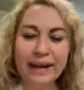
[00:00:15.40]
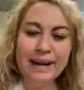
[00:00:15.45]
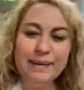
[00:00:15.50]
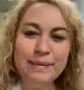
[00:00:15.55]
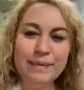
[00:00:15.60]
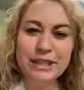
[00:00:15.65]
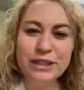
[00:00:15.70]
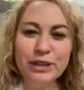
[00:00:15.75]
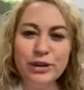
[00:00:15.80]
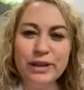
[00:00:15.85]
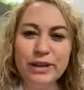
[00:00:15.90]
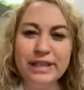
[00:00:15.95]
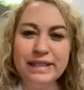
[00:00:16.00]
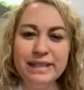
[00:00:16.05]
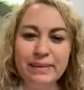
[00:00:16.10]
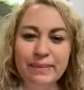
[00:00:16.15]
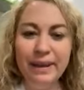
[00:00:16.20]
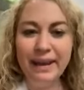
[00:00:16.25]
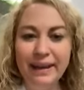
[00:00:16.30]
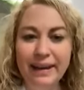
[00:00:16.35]
name is
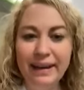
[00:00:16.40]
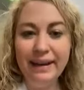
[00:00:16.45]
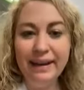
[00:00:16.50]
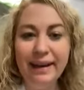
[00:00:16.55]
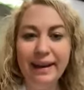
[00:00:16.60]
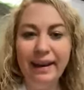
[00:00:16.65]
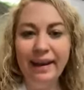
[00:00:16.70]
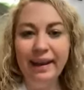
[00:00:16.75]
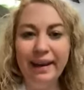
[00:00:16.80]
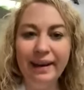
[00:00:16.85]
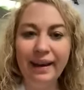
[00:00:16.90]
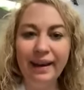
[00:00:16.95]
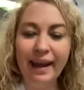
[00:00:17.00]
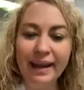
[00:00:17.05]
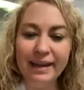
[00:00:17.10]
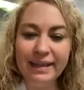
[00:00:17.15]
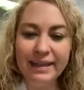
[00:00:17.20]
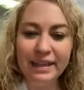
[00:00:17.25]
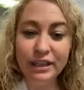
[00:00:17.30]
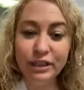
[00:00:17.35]
Teresa Manning, and
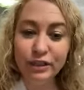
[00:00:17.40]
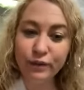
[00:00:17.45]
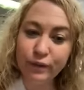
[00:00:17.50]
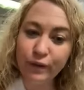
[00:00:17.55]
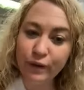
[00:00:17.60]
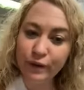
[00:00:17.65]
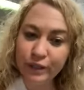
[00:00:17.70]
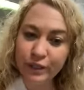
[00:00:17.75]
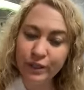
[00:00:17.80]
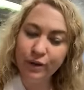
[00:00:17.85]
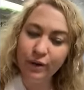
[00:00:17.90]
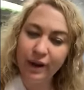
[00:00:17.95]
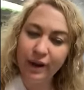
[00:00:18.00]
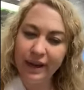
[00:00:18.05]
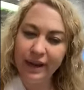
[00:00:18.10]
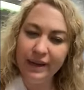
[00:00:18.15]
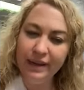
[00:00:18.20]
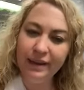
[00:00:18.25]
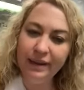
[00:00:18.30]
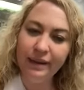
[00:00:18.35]
I teach first
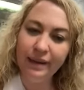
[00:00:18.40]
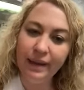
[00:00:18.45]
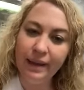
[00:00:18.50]
grade